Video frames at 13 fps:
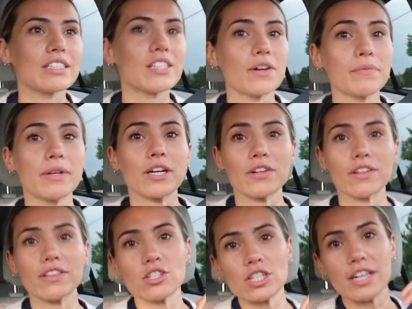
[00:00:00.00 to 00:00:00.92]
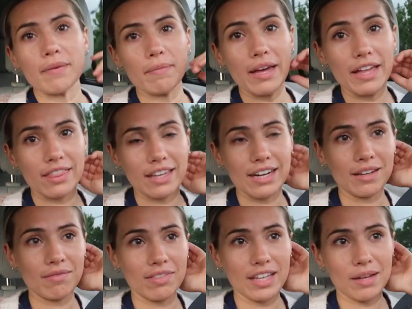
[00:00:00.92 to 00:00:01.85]
So I'm gonna go to the gym, and then
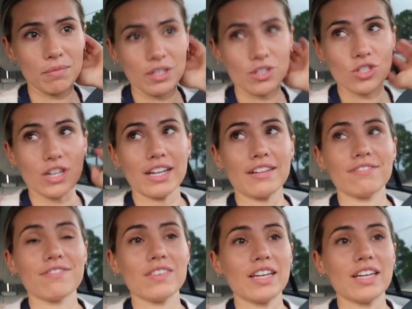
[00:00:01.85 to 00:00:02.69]
I think I'm gonna try to